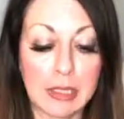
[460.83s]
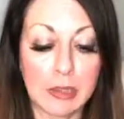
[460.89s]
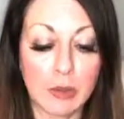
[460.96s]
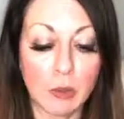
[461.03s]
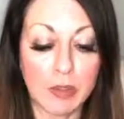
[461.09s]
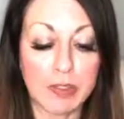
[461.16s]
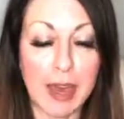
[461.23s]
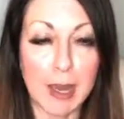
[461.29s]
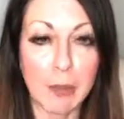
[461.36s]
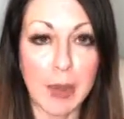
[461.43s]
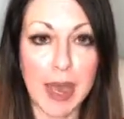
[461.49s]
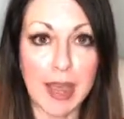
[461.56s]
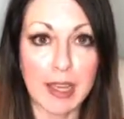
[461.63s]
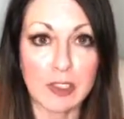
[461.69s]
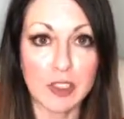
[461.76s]
We've got to
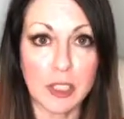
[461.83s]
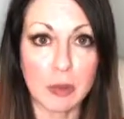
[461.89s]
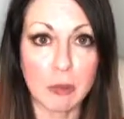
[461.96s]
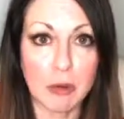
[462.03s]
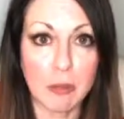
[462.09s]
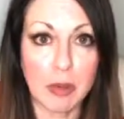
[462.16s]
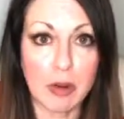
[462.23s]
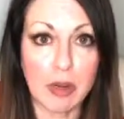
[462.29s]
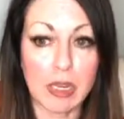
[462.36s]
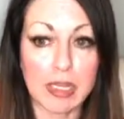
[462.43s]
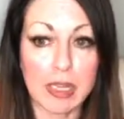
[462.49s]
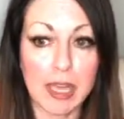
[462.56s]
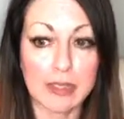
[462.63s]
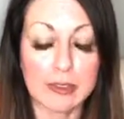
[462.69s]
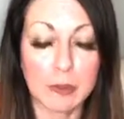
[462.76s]
package it and promote it,
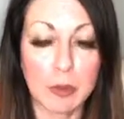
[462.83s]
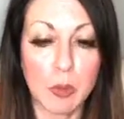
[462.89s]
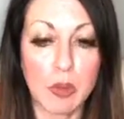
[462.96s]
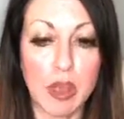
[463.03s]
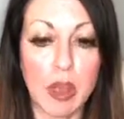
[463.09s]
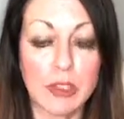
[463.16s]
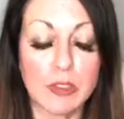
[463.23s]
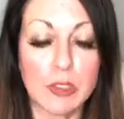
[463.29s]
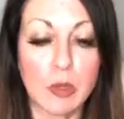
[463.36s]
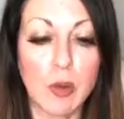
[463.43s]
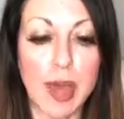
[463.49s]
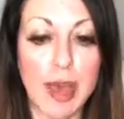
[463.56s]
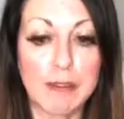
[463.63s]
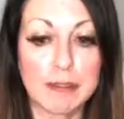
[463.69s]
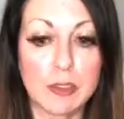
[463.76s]
yes, but we also
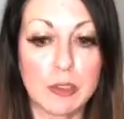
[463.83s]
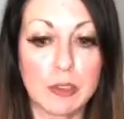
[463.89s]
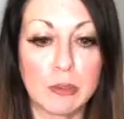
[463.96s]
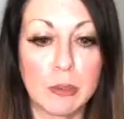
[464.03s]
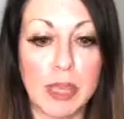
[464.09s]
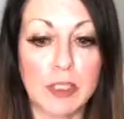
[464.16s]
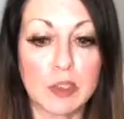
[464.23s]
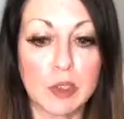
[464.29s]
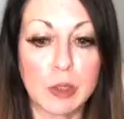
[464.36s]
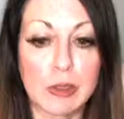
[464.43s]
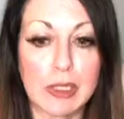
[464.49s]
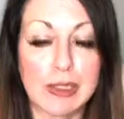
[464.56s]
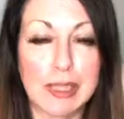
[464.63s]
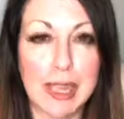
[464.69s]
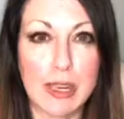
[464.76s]
have to make sure
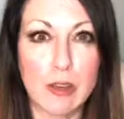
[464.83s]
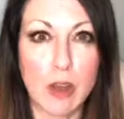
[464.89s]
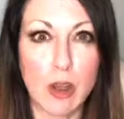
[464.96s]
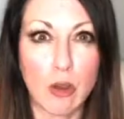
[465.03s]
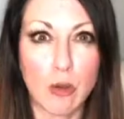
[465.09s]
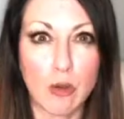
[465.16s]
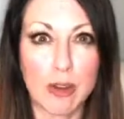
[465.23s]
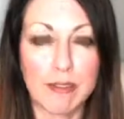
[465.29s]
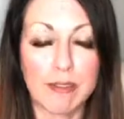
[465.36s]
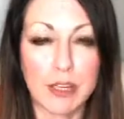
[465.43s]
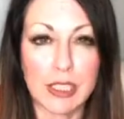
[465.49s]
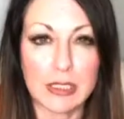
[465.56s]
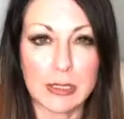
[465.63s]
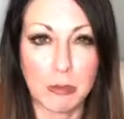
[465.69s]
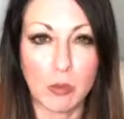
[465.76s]
that they know in a
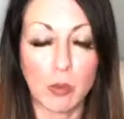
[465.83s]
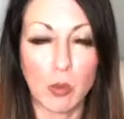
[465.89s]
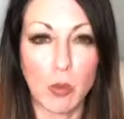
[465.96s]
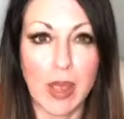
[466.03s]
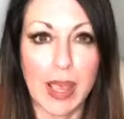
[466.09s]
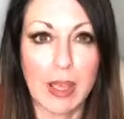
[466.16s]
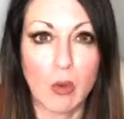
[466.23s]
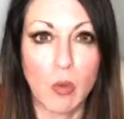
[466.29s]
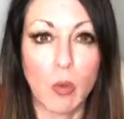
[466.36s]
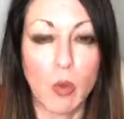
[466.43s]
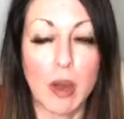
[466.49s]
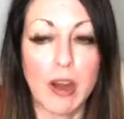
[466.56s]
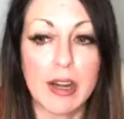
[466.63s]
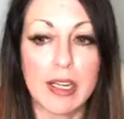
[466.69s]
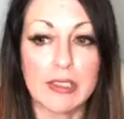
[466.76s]
very simple way
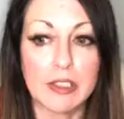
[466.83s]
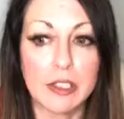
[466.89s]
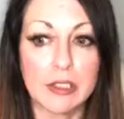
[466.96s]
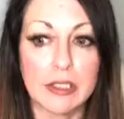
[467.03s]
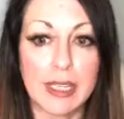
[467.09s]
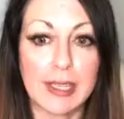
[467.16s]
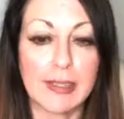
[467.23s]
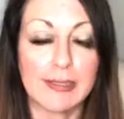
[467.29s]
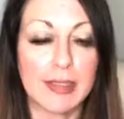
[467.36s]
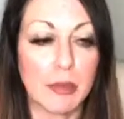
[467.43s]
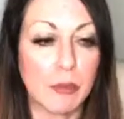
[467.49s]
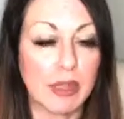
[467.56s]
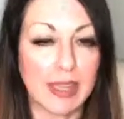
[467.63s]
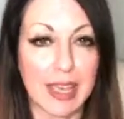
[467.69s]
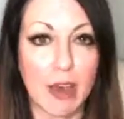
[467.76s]
where it is you're taking them
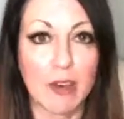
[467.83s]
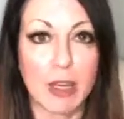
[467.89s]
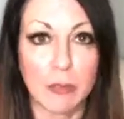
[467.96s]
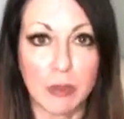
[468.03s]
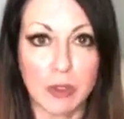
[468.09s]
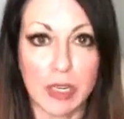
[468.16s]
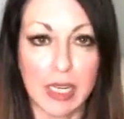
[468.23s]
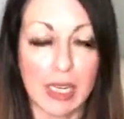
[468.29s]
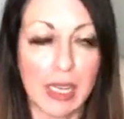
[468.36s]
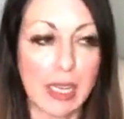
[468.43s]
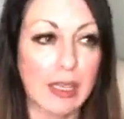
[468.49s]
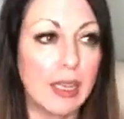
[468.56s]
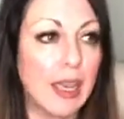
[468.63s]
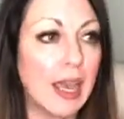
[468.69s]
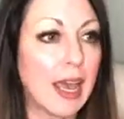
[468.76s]
and the outcome they're going to get,
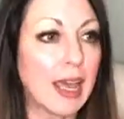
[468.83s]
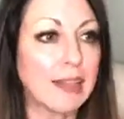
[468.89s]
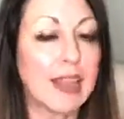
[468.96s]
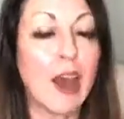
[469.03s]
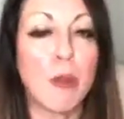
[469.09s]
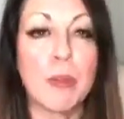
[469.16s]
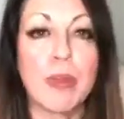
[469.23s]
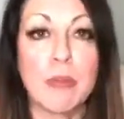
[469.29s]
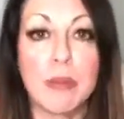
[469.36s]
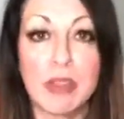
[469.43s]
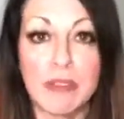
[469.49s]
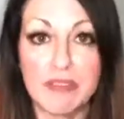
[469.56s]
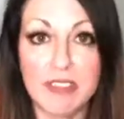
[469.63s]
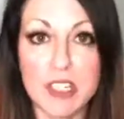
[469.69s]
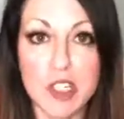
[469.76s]
and help them
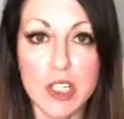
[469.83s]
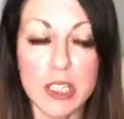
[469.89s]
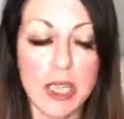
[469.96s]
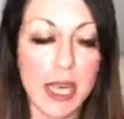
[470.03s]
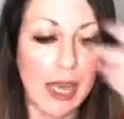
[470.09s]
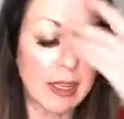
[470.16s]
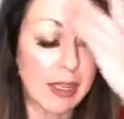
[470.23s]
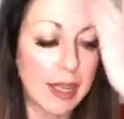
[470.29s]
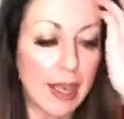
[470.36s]
vision that.